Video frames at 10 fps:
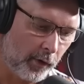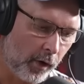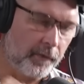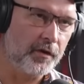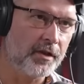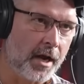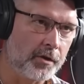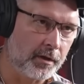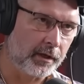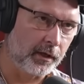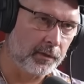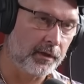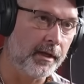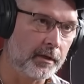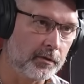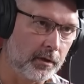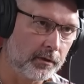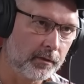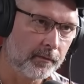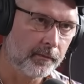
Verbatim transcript: oversaturated with electrons.